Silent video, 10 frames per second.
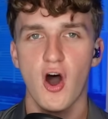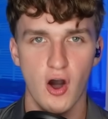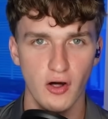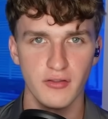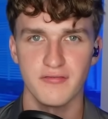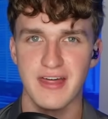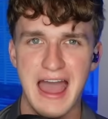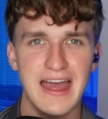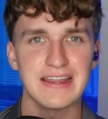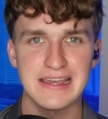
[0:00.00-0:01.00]
all of
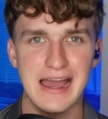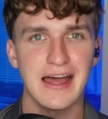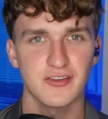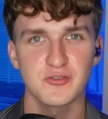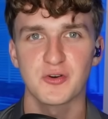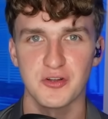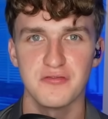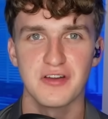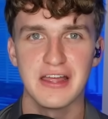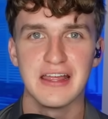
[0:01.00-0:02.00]
that, yeah, sort of